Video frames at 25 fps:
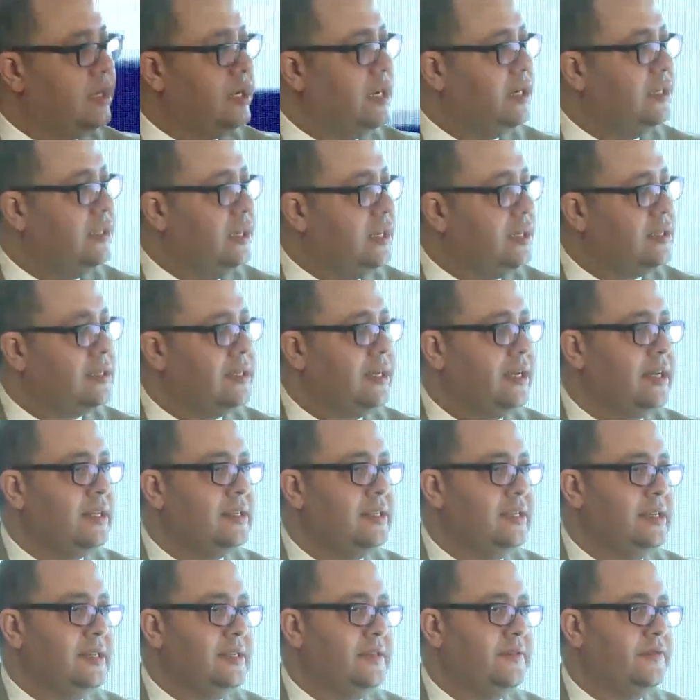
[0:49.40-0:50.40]
cardiac
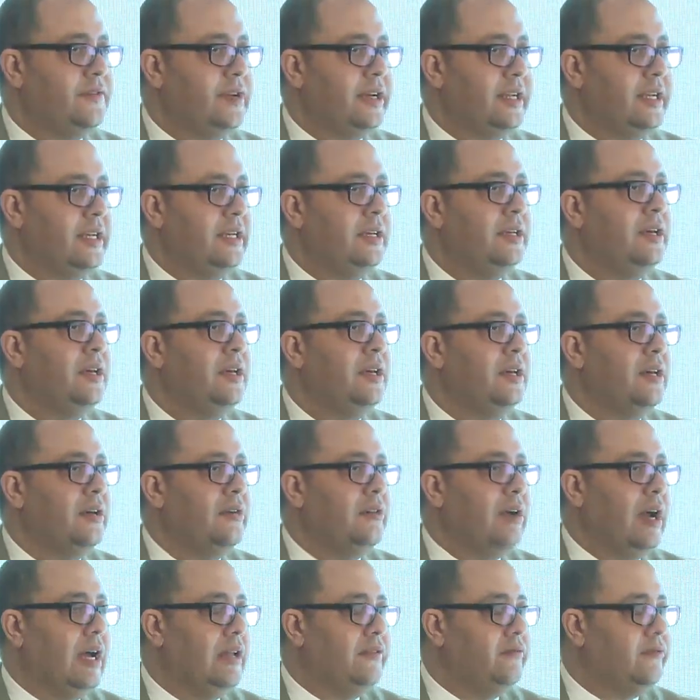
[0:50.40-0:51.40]
science is very
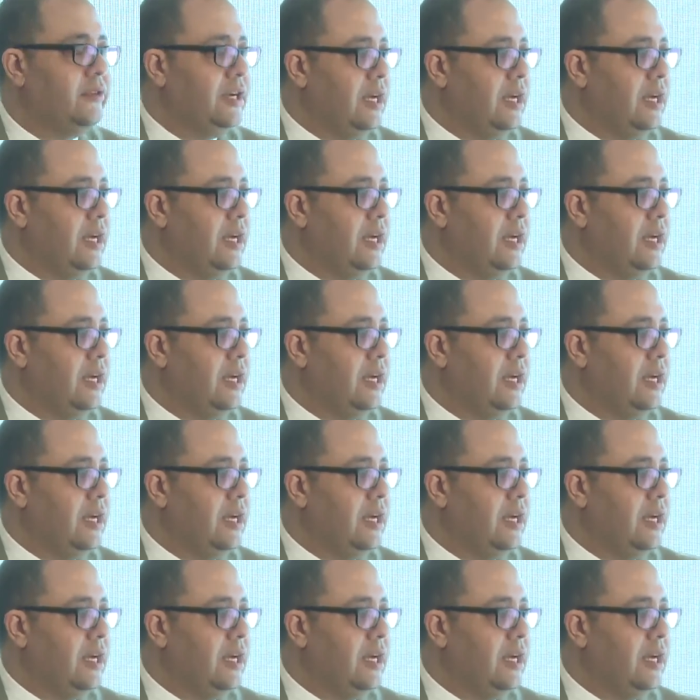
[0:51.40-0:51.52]
and